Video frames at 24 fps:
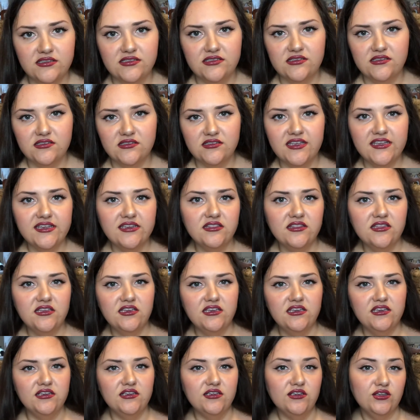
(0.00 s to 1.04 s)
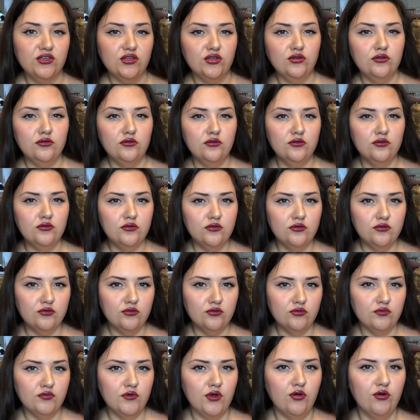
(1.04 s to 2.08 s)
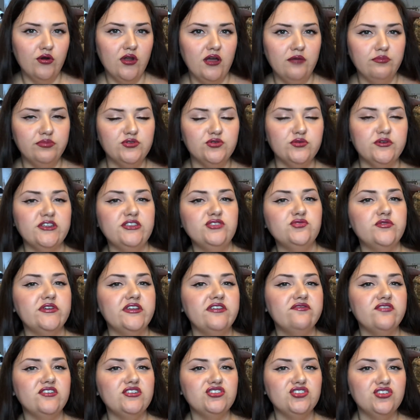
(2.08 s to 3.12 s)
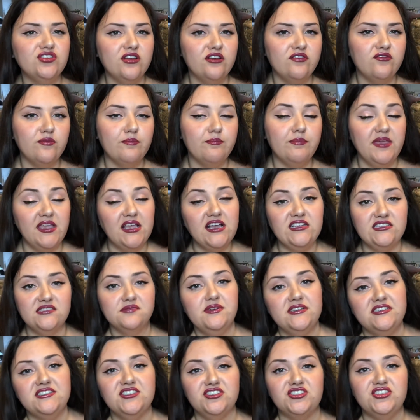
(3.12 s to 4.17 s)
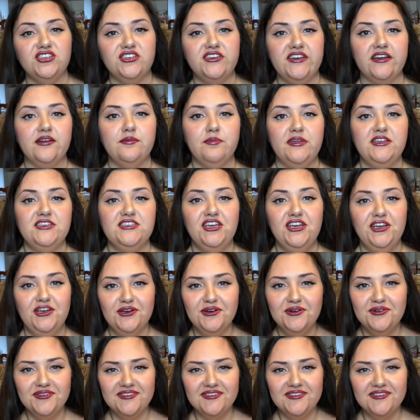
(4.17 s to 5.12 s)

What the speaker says: This is like the grown-up 2020 version of because my sister dared me to.